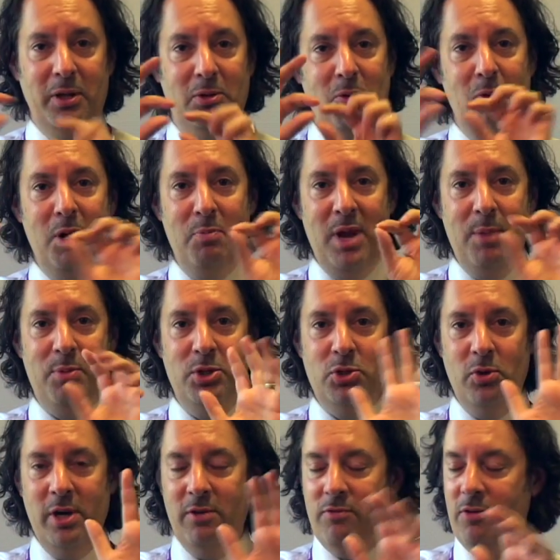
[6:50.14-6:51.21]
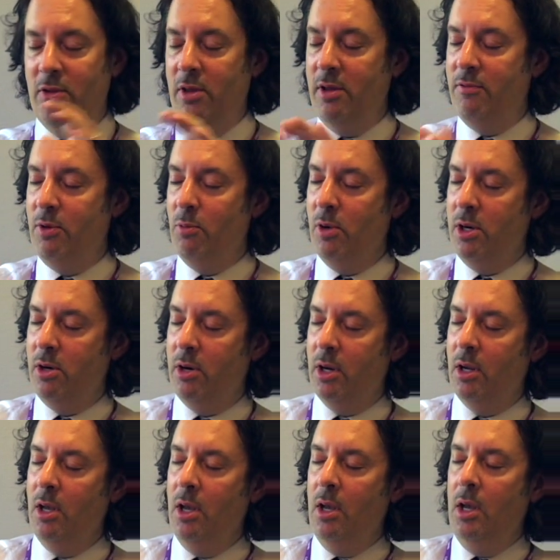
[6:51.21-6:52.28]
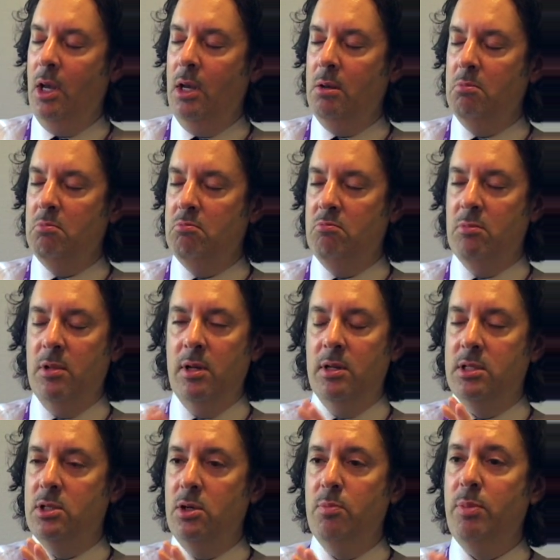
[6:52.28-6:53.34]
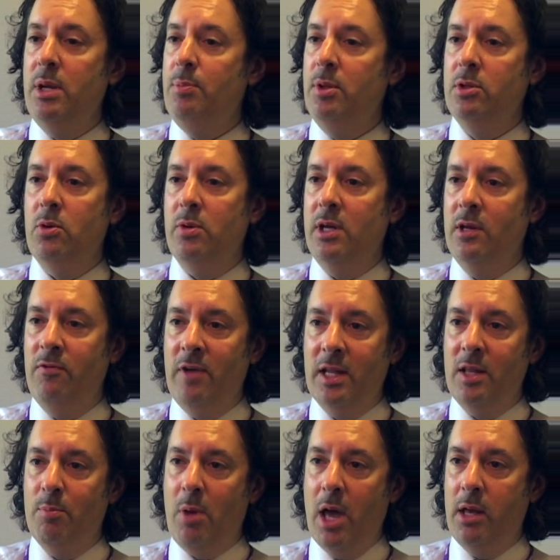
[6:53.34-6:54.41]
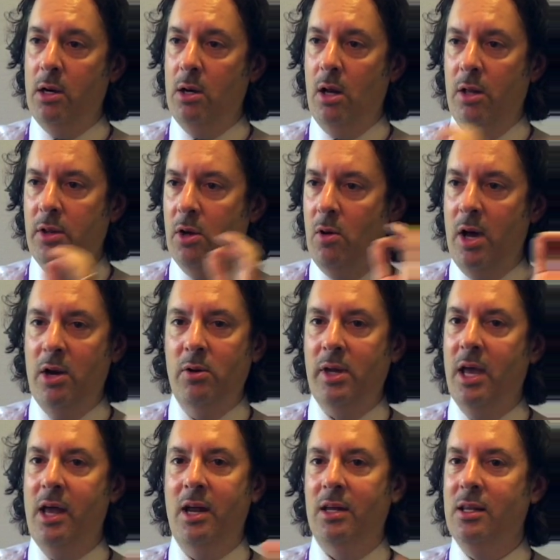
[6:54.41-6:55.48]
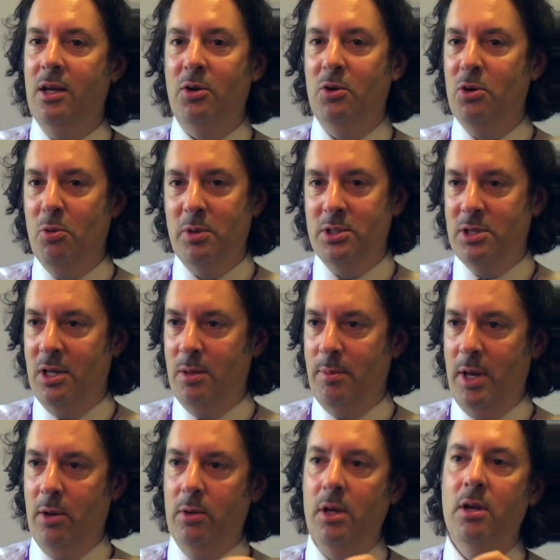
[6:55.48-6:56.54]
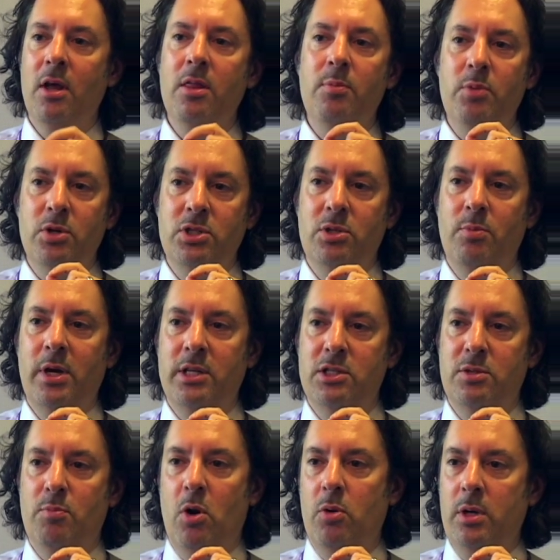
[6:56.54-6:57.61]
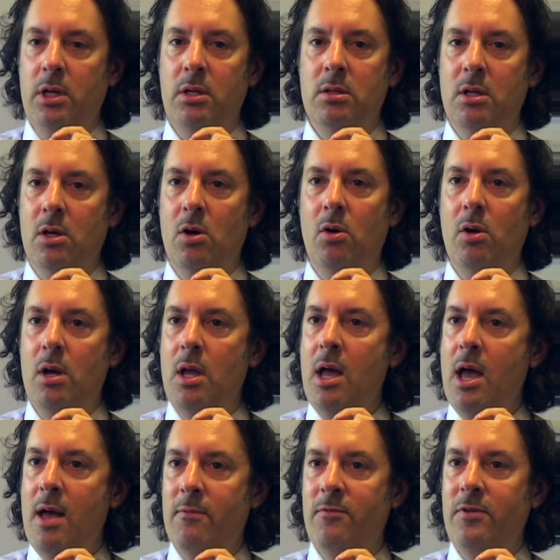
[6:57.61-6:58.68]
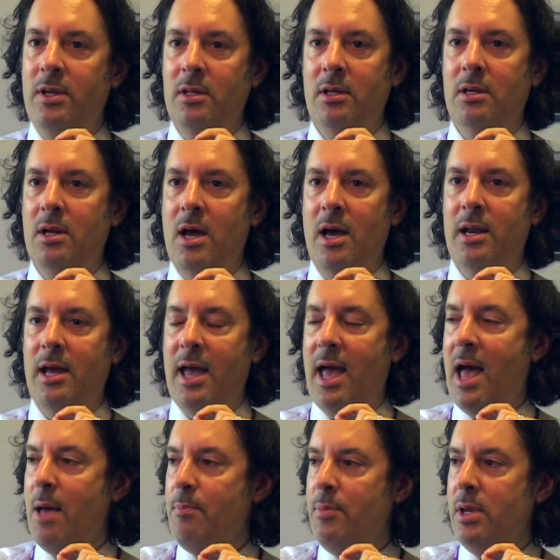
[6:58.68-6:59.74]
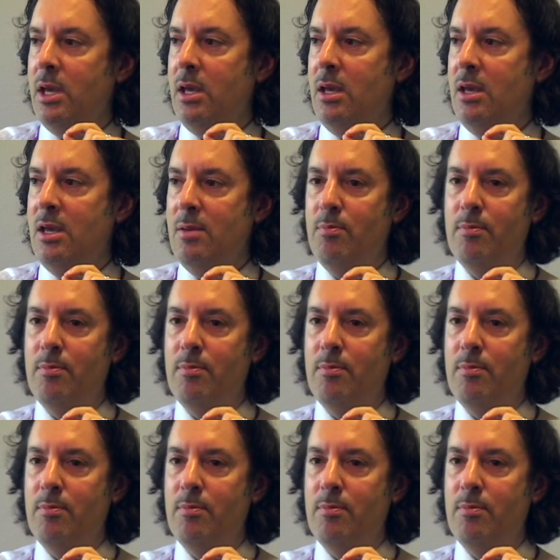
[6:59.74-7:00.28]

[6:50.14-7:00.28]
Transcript: one paper joint if you're wondering, certain people don't get affected by it at all. They go, I don't get it. I don't know what it's all about. Another person might smoke it and they go, yeah, I'm feeling kind of happy,